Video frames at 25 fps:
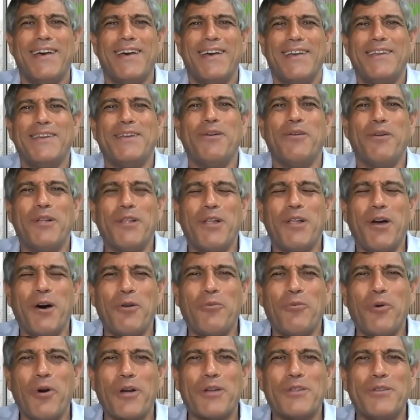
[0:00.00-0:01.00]
a lot of
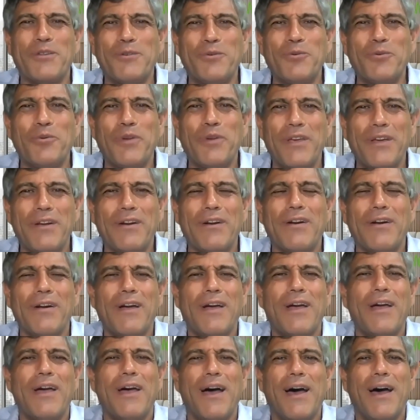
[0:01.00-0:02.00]
work to do here,
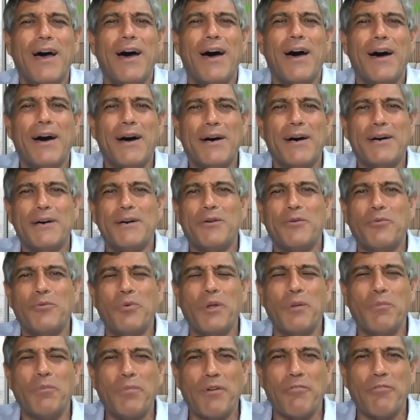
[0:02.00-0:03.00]

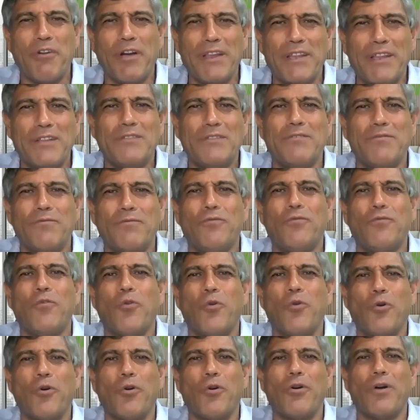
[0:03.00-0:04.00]
we'll be ready
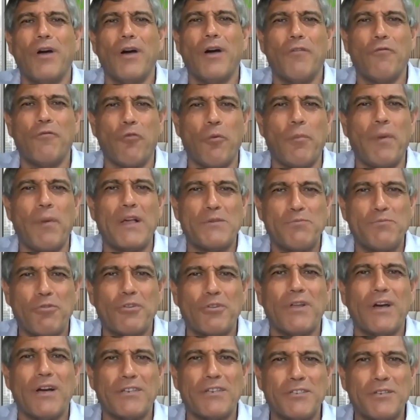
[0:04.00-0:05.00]
for mass
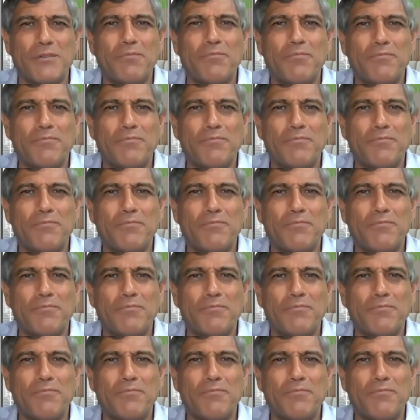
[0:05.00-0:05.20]
production.